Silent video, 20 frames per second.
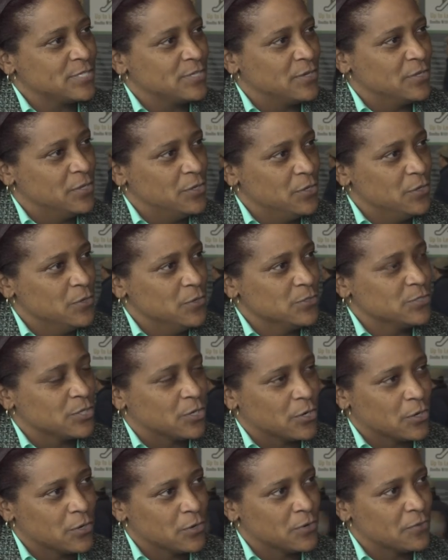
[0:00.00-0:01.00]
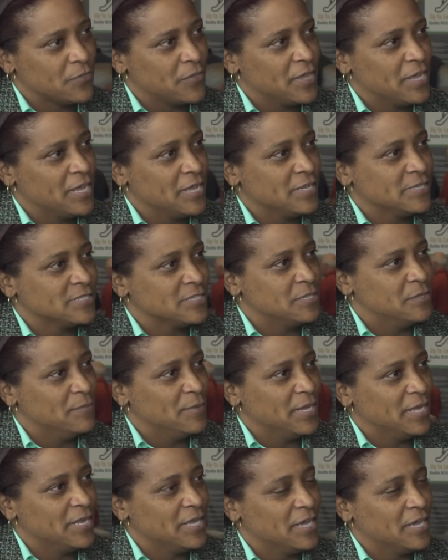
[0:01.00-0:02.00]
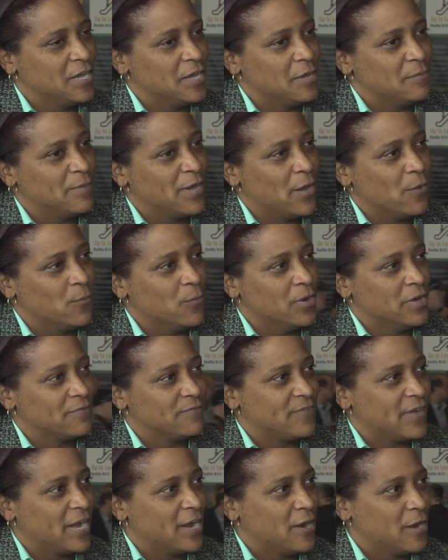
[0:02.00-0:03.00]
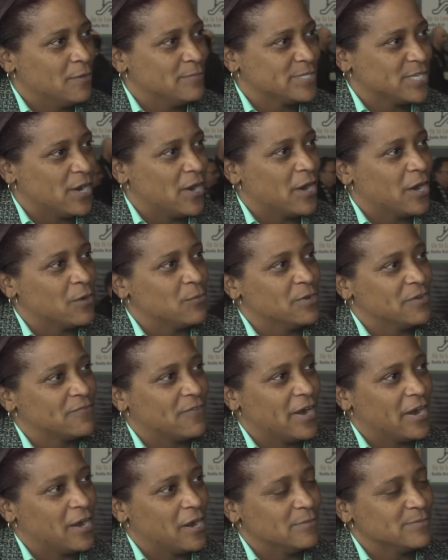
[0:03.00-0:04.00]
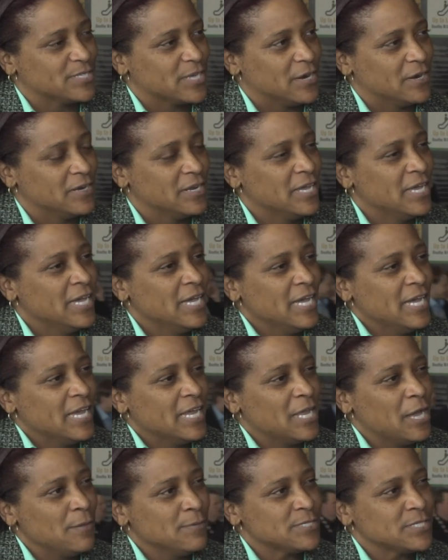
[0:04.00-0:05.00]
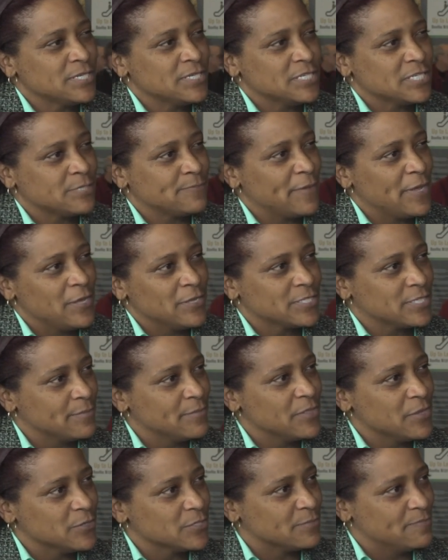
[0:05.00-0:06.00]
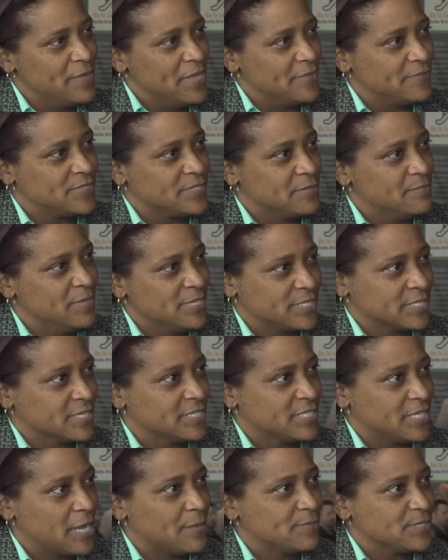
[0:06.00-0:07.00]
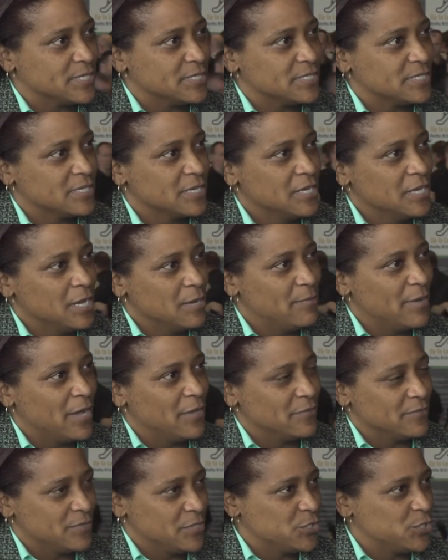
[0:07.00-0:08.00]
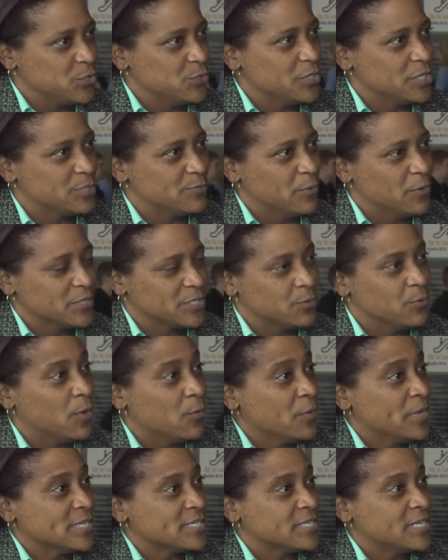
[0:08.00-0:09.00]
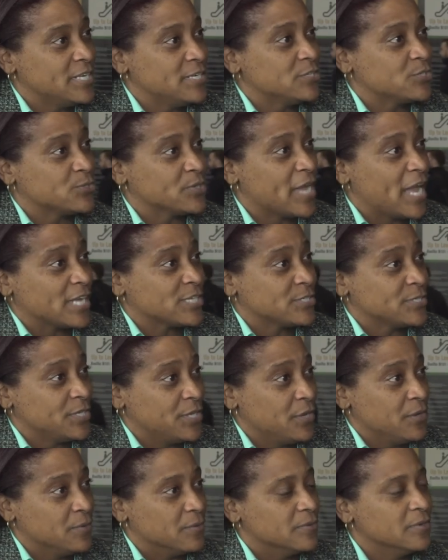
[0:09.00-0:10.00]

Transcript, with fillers: on the news or heard things in the media about what firearms are and what firearms aren't. It helps to dispel some of those myths and misconceptions mm -hmm. about the shooting sports and what we as an industry actually do.